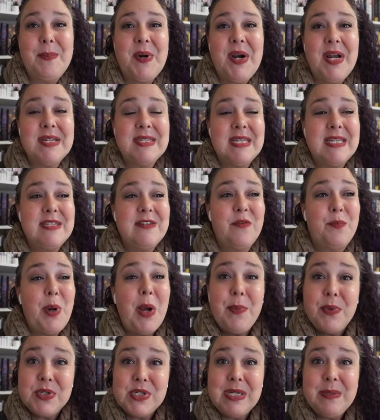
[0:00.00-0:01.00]
process of
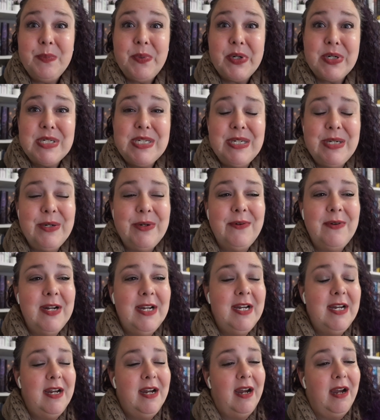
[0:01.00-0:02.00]
publishing book two.
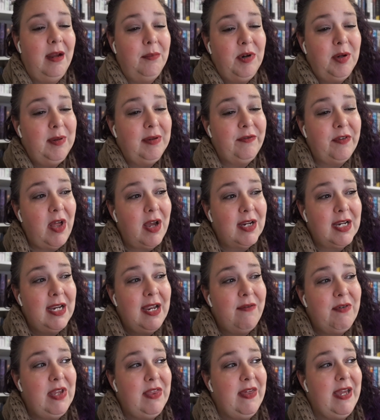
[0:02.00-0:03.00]
I'm going to be vlogging
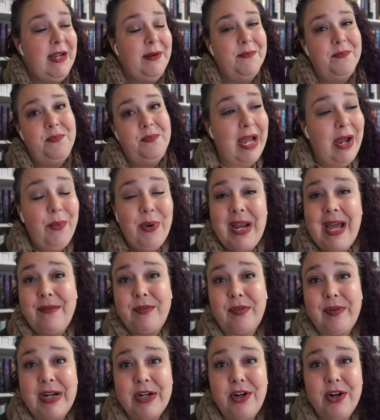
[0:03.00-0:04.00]
everything. I want to have
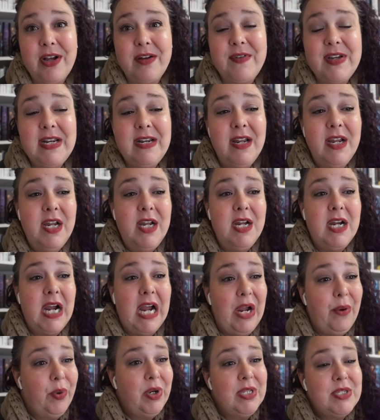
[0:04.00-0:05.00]
a record of it.
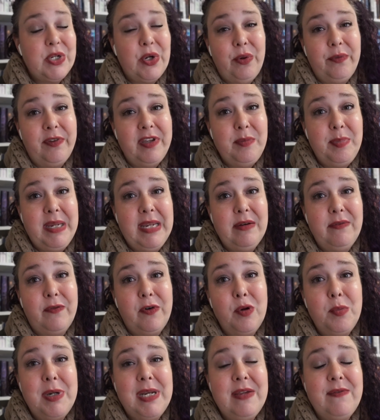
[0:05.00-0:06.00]
I want it to hopefully be
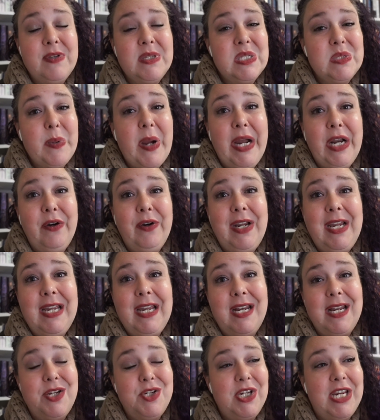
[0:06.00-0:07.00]
informative,
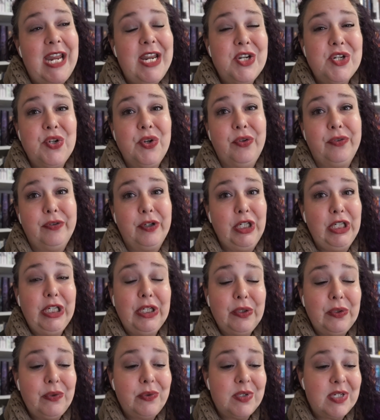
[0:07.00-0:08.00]
inspiring, and educational for
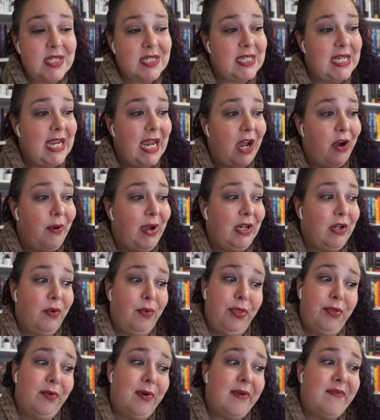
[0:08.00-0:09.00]
you to see how I go
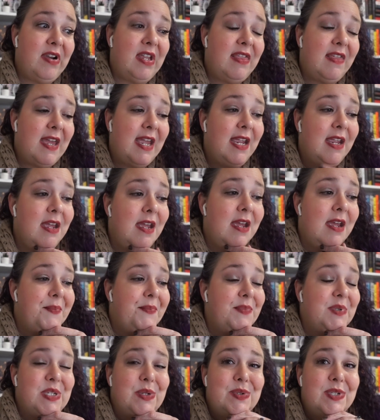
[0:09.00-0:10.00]
through everything.
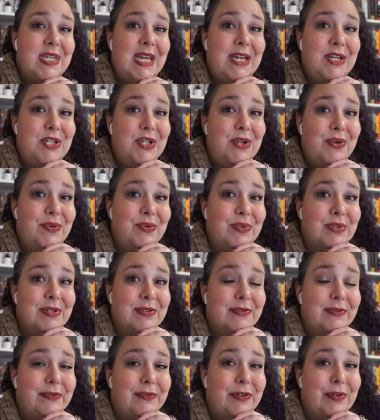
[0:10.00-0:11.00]
So stay tuned
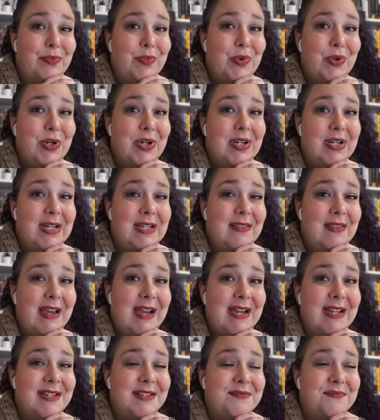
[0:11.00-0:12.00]
for more in
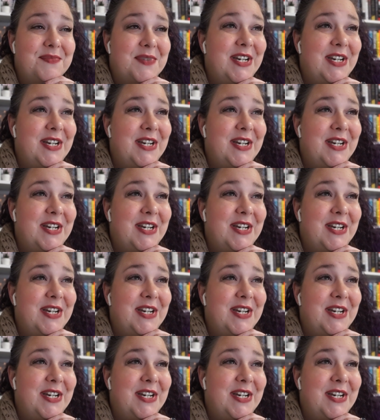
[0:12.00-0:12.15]
that